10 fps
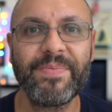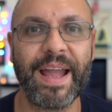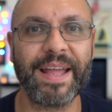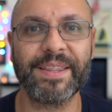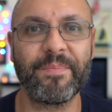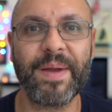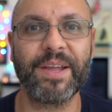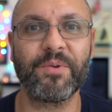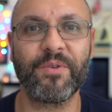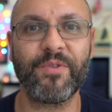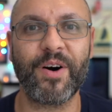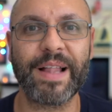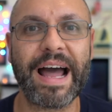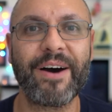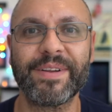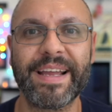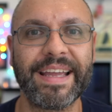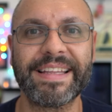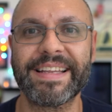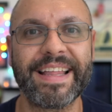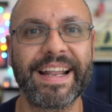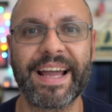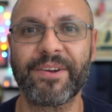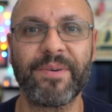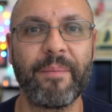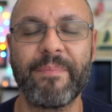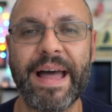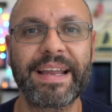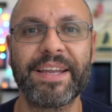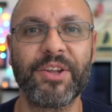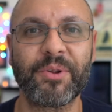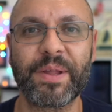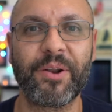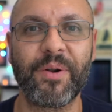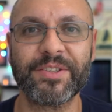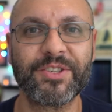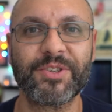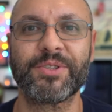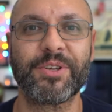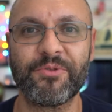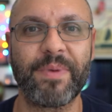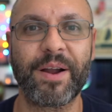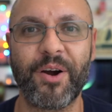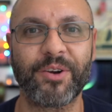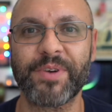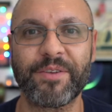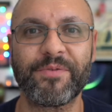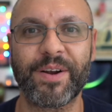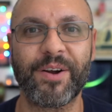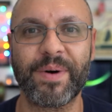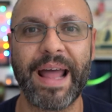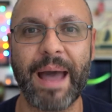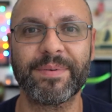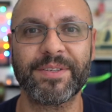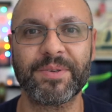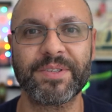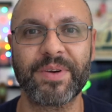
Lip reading: and the penny will fall out, and then I'm back in there later on searching through my car trying to figure out what happened to it.